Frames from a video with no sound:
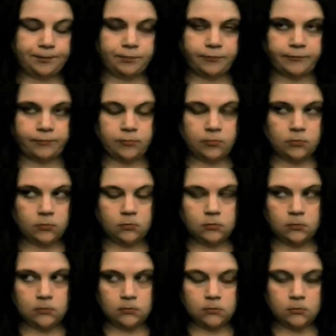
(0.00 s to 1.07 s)

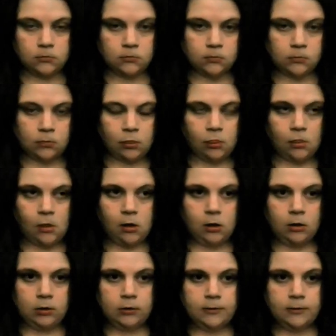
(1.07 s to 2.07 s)
[no speech]